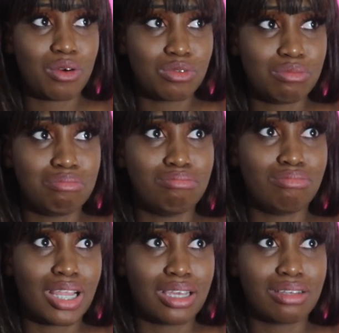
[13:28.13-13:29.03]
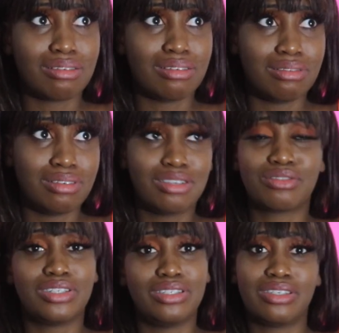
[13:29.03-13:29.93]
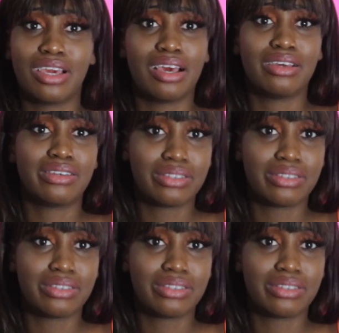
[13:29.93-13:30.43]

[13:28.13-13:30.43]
own, like, literally, yeah,